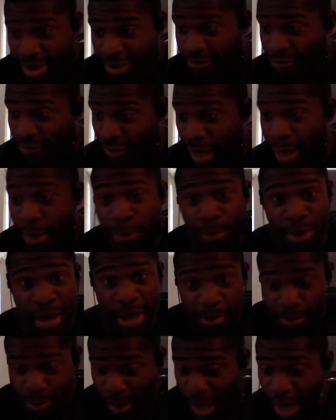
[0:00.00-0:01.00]
can fight.
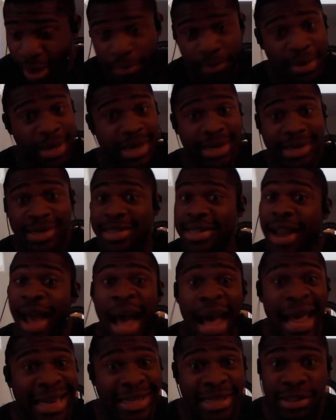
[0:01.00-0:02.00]
Ben Beckman is
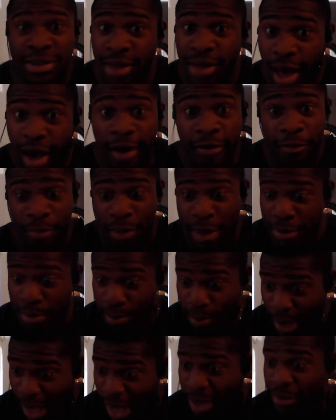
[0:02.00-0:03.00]
not soft.
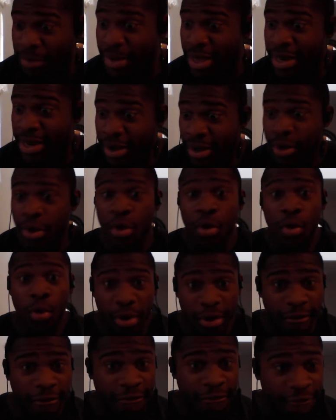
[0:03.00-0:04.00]
Ben Beckman
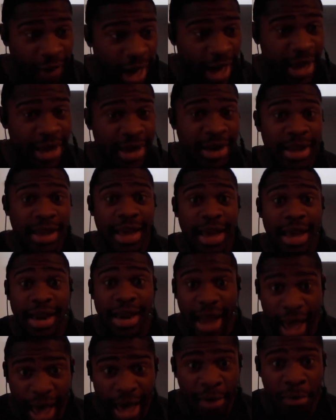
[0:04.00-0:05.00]
will fight
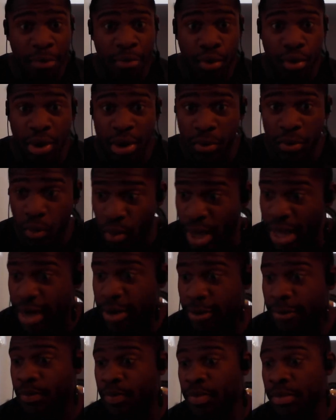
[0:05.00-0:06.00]
an admiral and
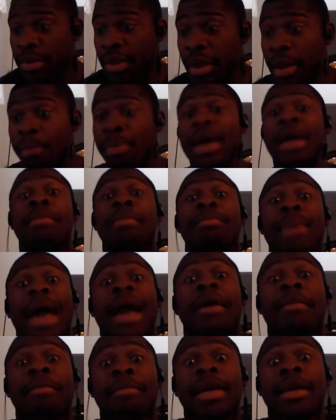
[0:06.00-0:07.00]
win. Ben
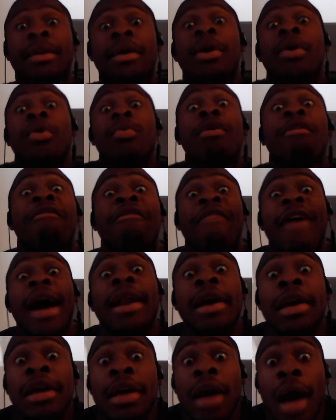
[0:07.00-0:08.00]
Beckman will
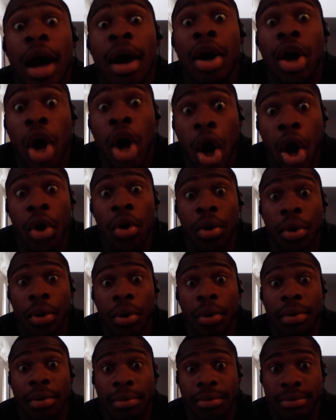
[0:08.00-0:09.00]
fight a Yonko.